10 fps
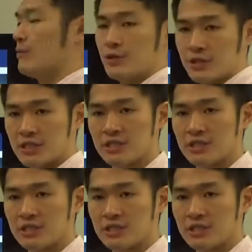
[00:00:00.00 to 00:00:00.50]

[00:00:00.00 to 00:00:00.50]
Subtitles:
which is